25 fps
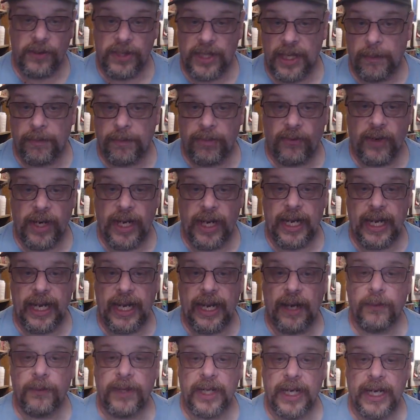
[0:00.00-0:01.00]

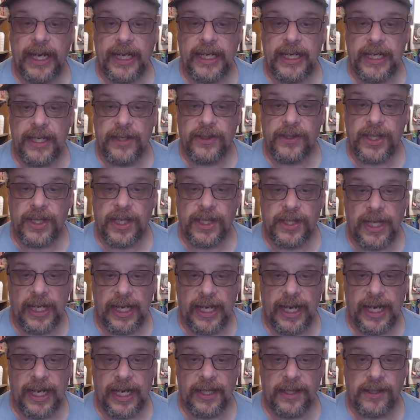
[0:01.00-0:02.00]
the
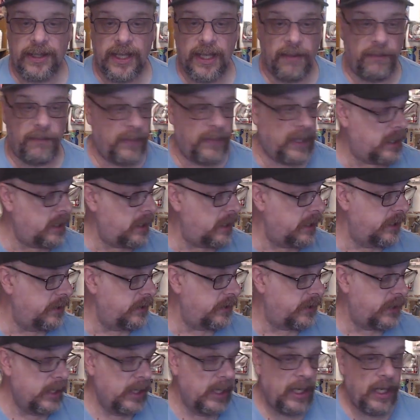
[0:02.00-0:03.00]
1969 set,
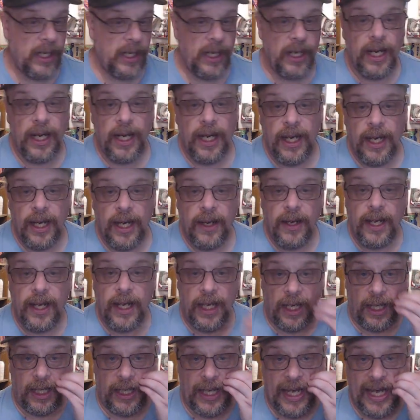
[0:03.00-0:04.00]
because
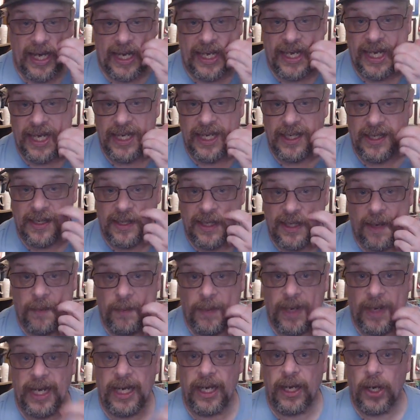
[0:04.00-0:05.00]
in a lot of cases I
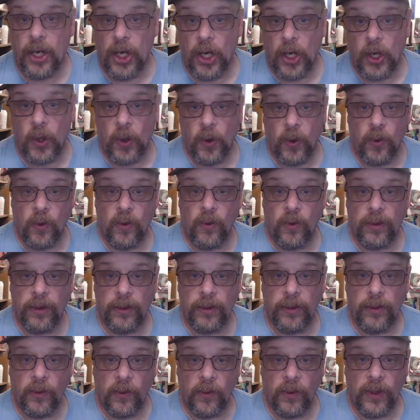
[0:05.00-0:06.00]
might know
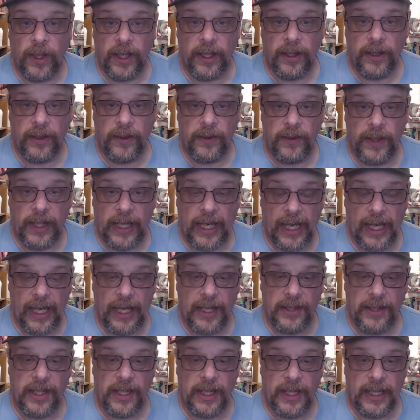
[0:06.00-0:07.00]
where the
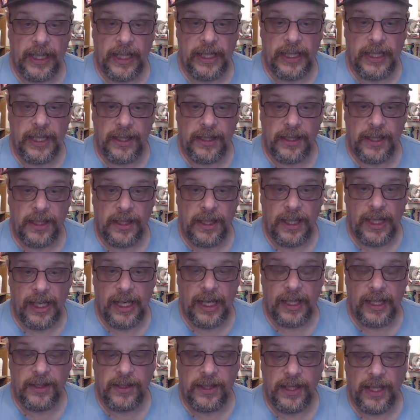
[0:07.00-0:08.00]
guys on the
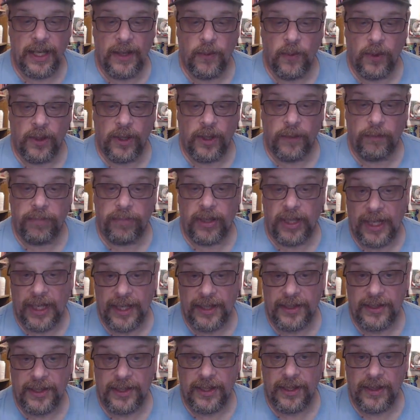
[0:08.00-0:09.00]
1969 set were,
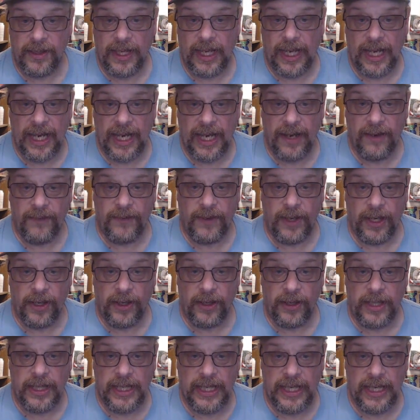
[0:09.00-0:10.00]
plus they have
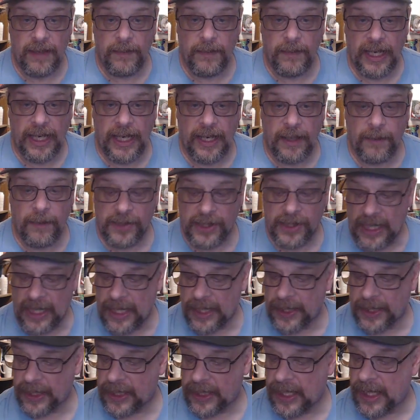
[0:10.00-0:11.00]
their team names
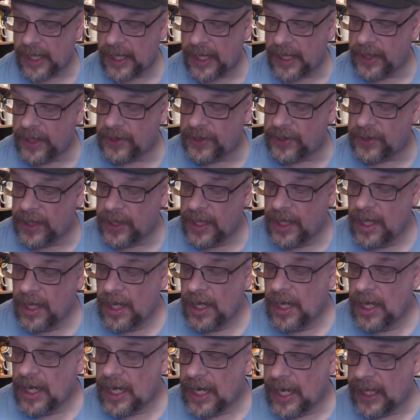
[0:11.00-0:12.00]
on the cards.
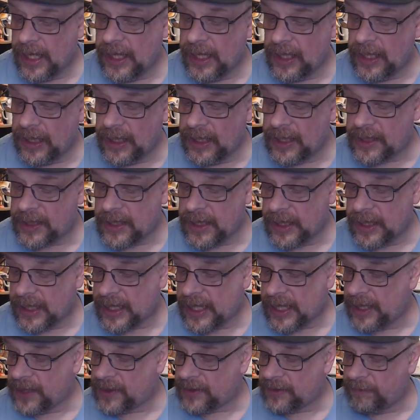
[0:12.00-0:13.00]
And at least in the
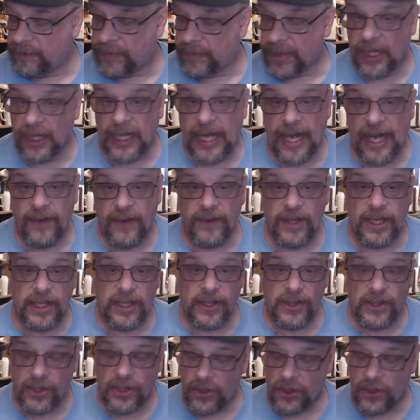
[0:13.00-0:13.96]
case of Bill Evans,